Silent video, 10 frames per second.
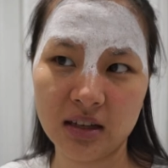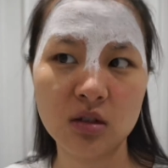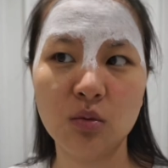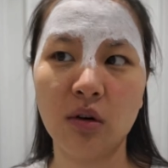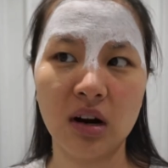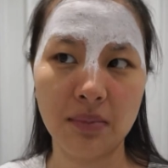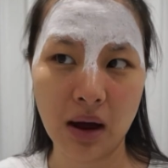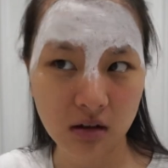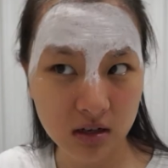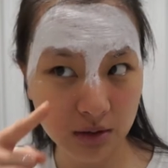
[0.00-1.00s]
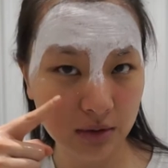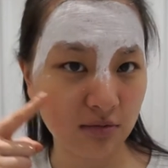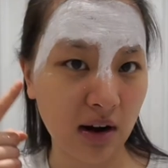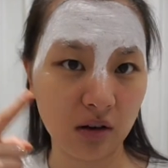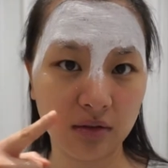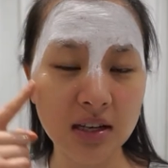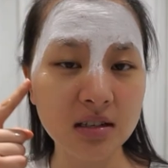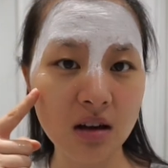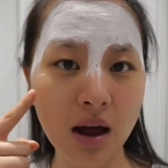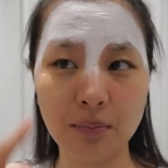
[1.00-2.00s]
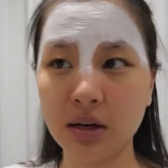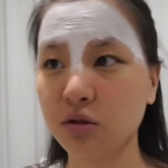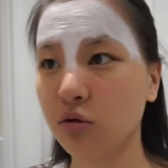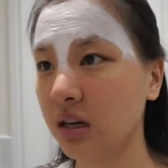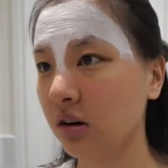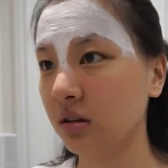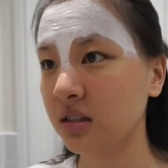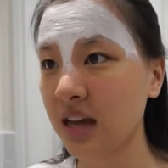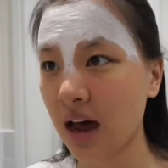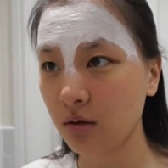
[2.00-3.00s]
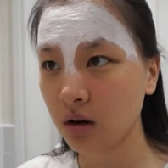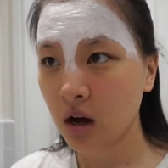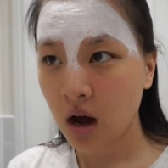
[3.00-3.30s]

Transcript: to worry about because it was red on this side, but it's already gone down.